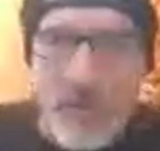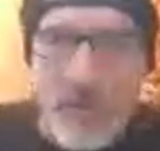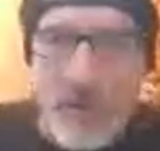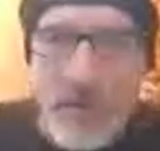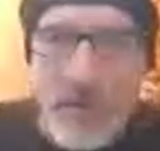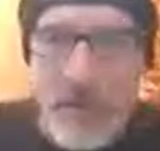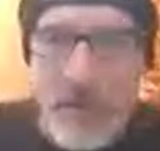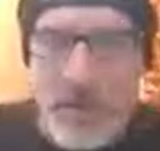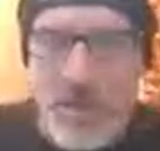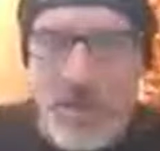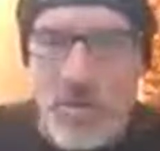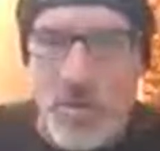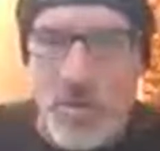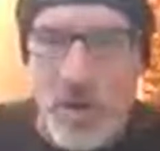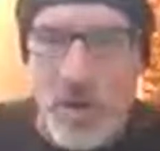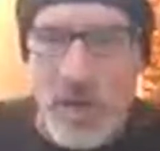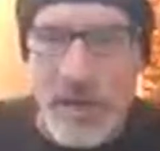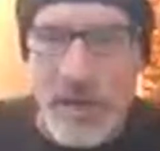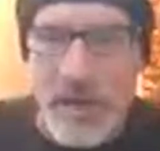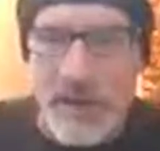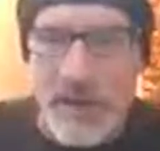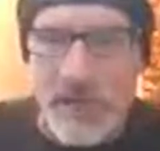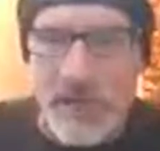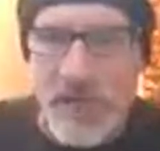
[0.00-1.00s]
get you on
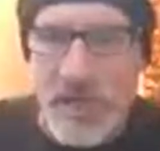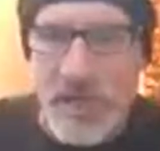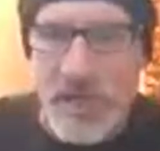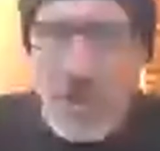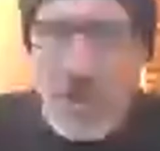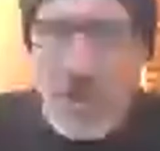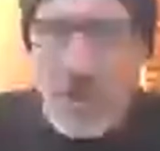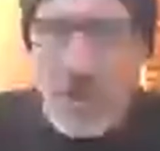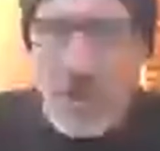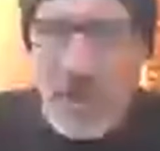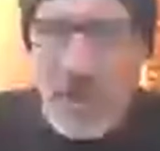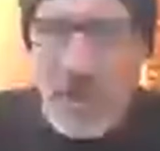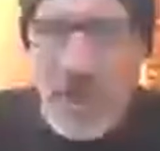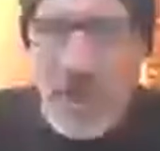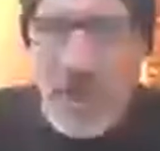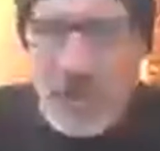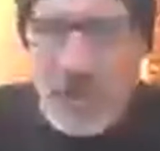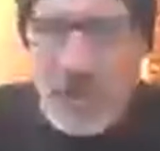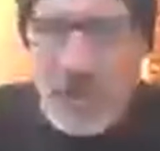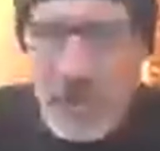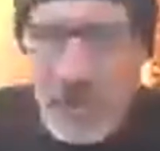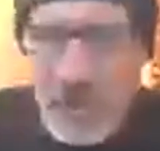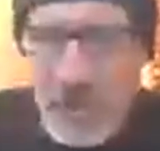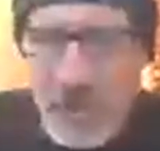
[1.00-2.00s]
a video gate,
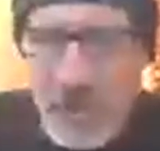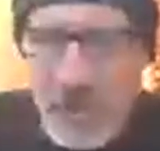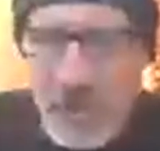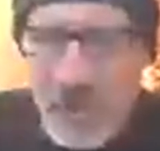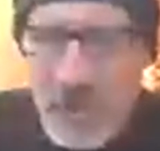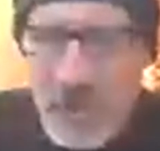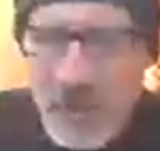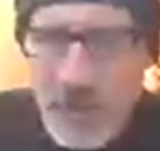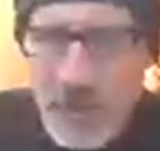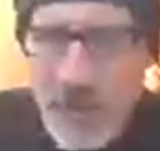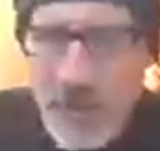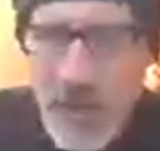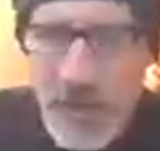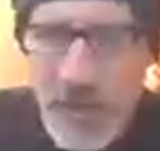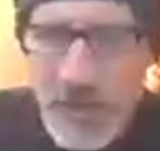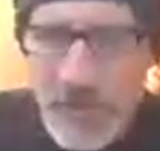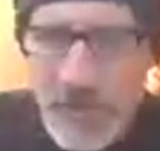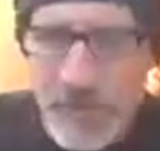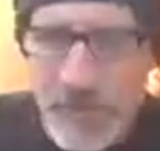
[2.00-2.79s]
right?